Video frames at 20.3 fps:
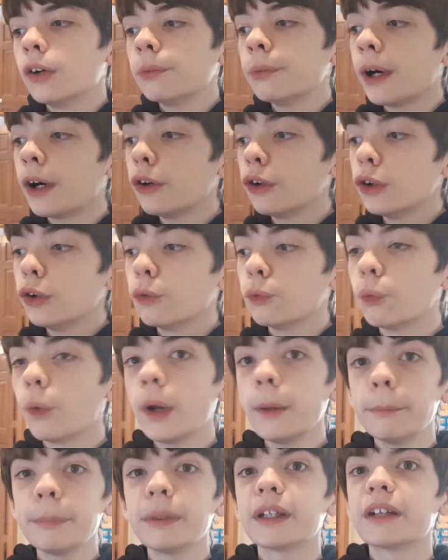Well,
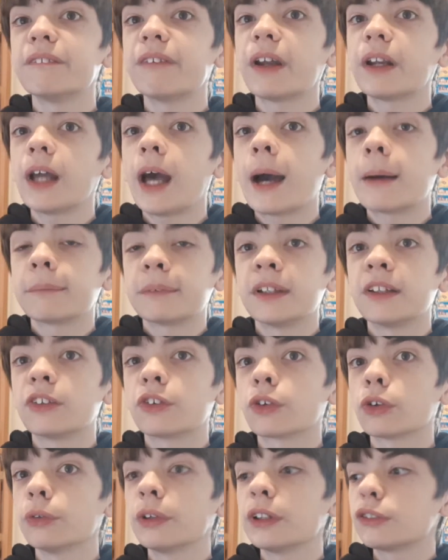one big event happened
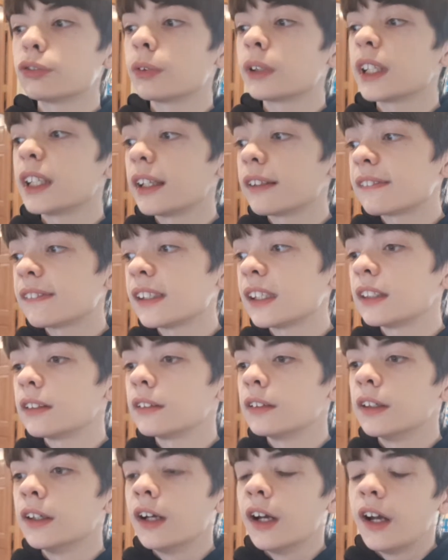in early 2018.
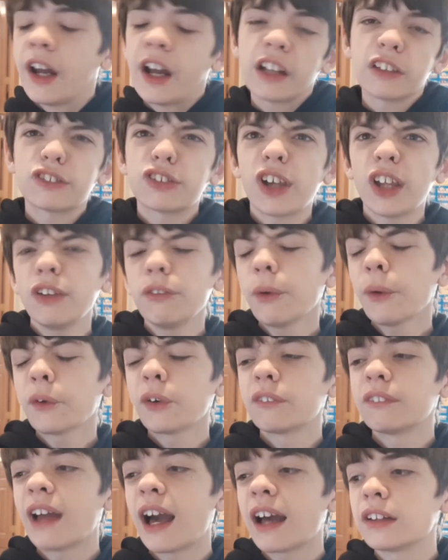In
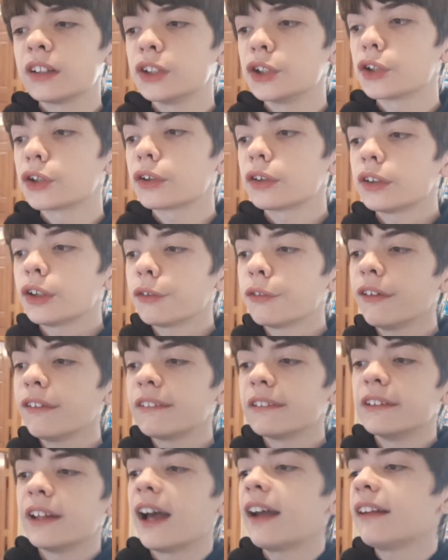January of that year, there
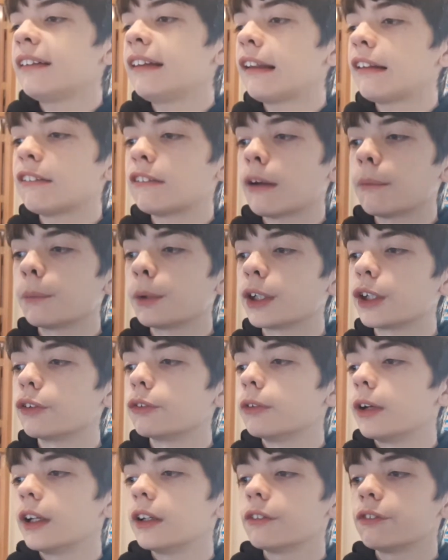was an
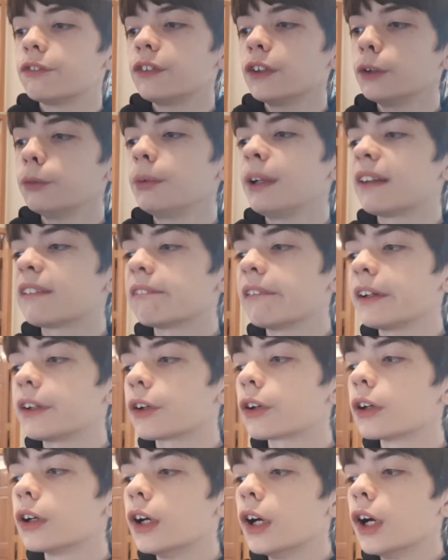SSW, and a few weeks
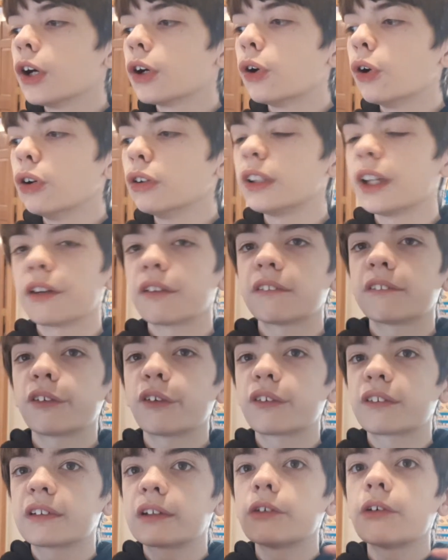later, cold air
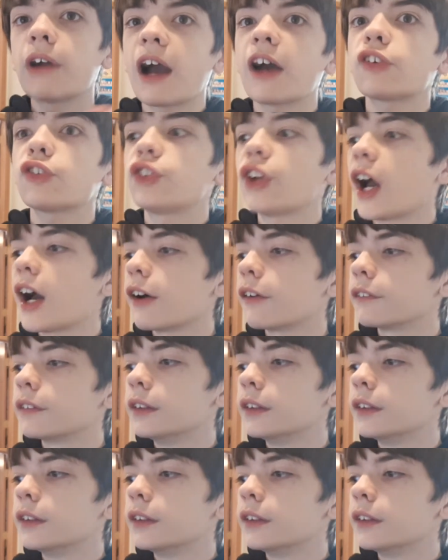started to crash down.